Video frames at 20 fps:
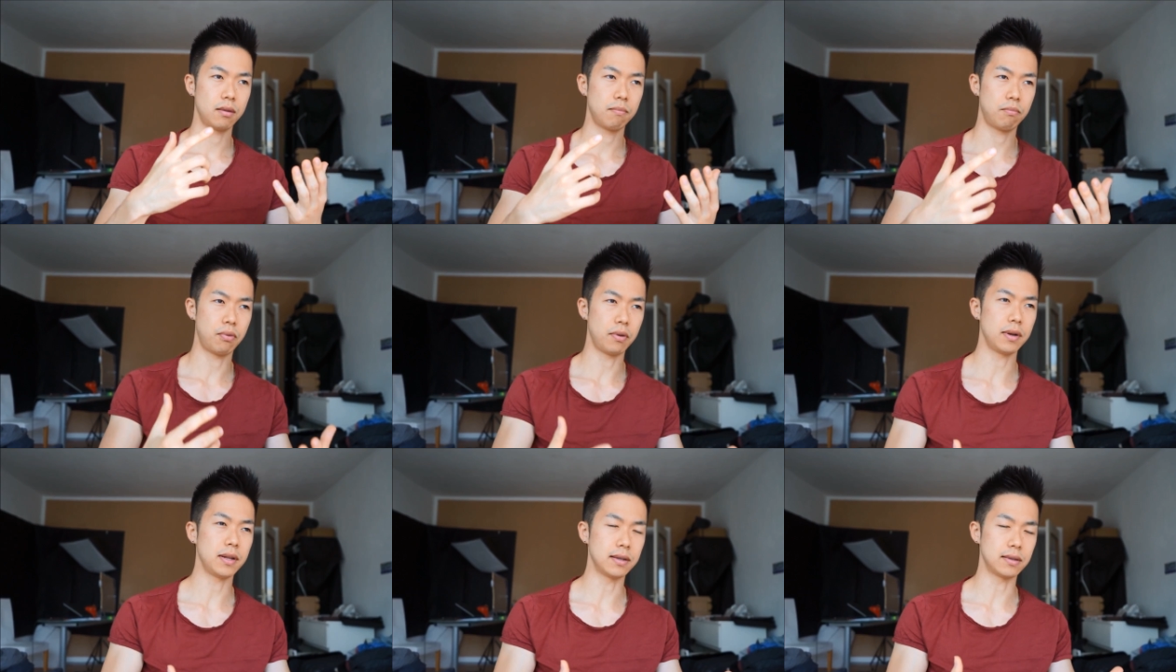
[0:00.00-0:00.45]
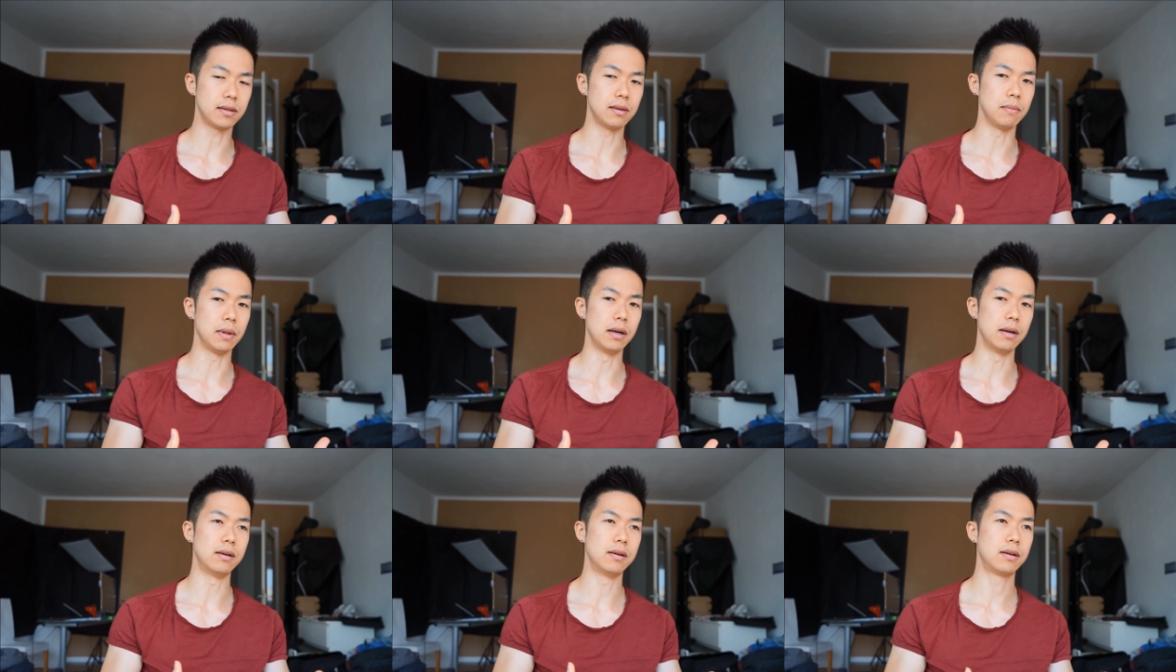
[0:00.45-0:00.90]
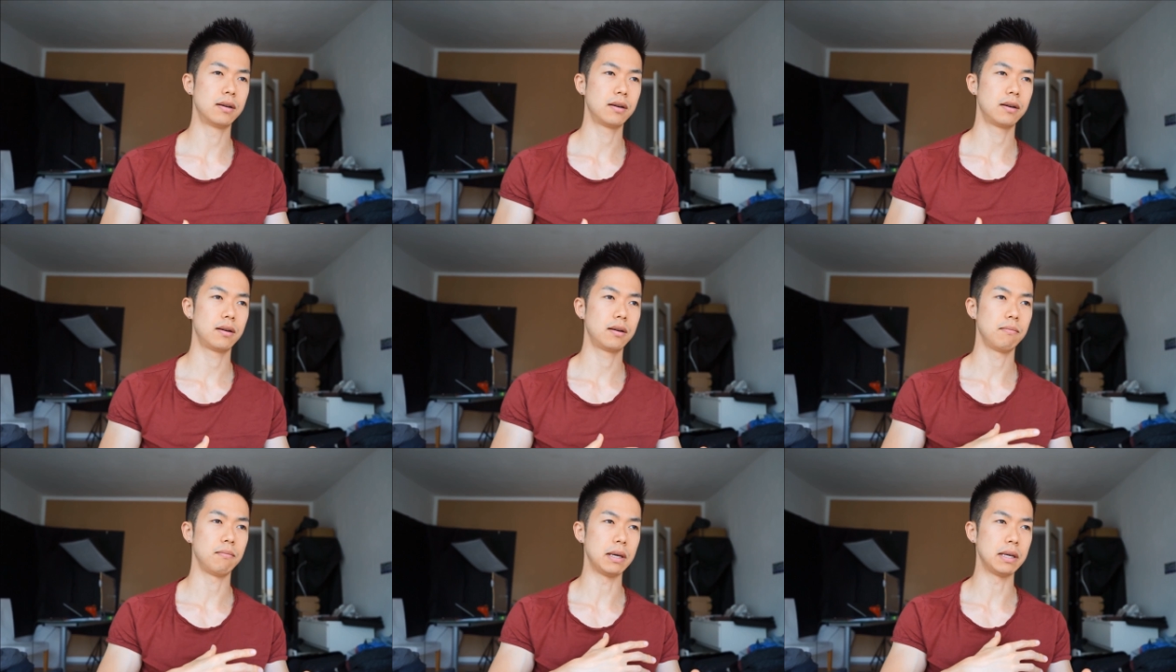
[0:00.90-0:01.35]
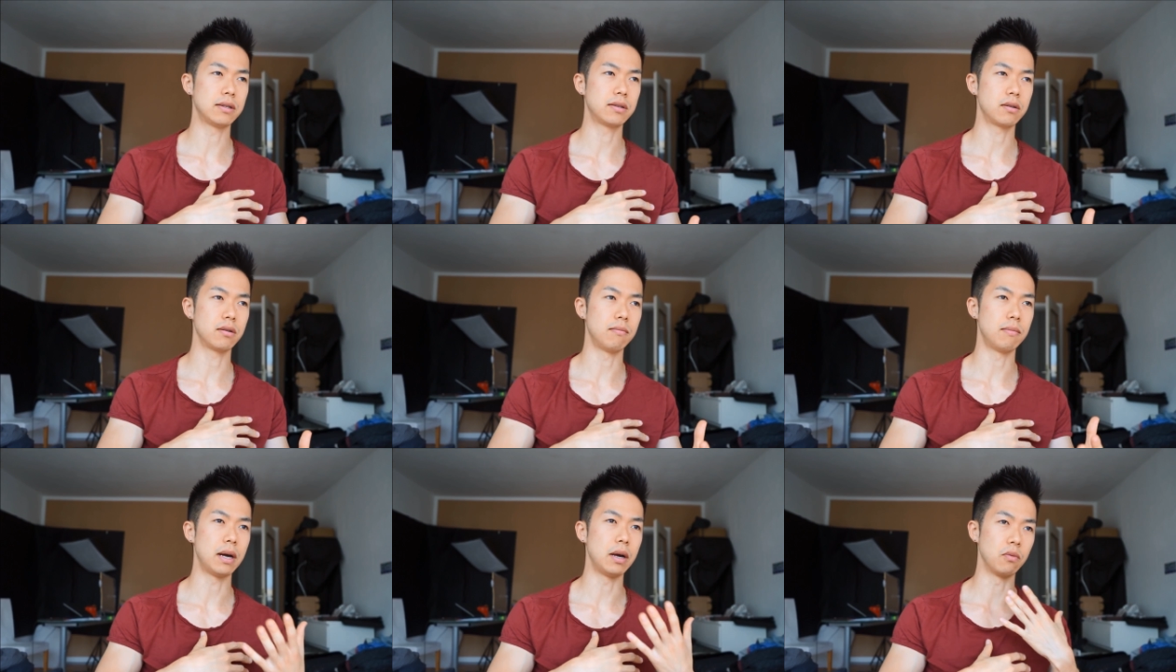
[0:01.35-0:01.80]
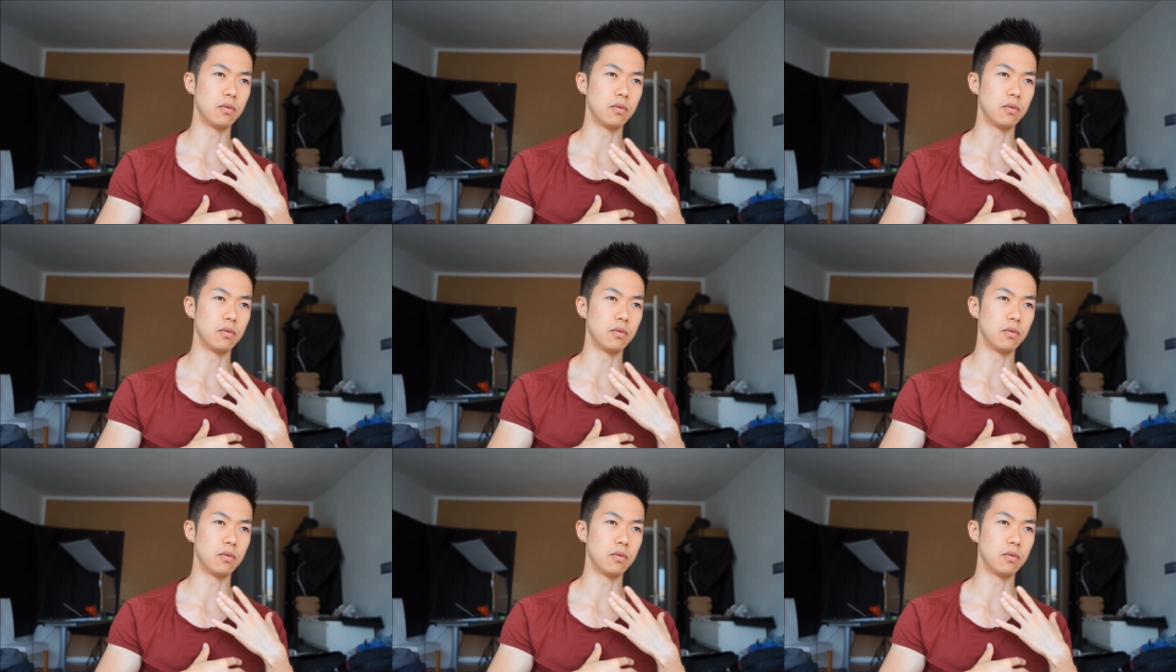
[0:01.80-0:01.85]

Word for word: pretty similar based on my